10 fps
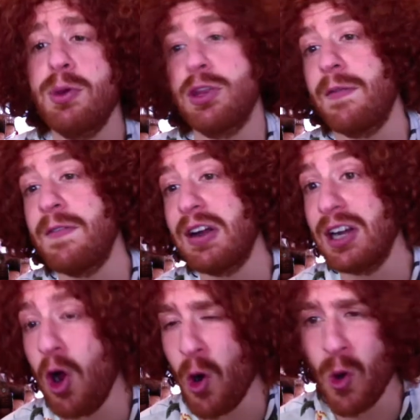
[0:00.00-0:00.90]
your very
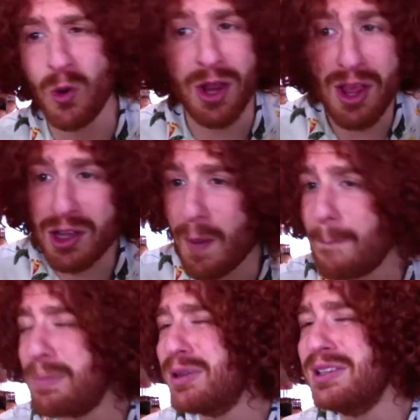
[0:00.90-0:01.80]
own,
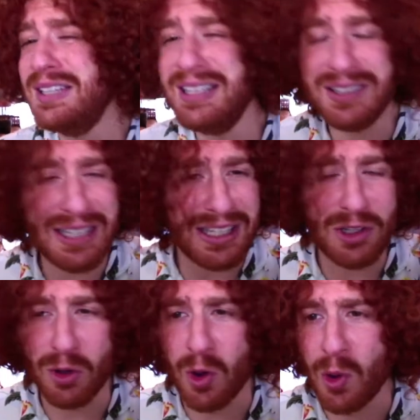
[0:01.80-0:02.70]
completely
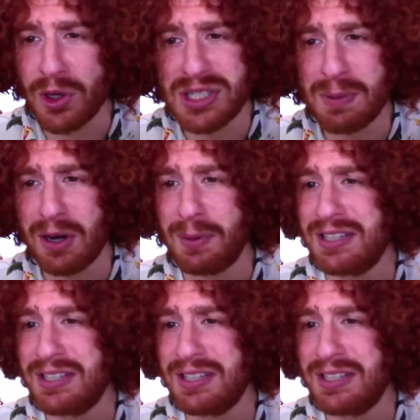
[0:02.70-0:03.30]
your own experiment.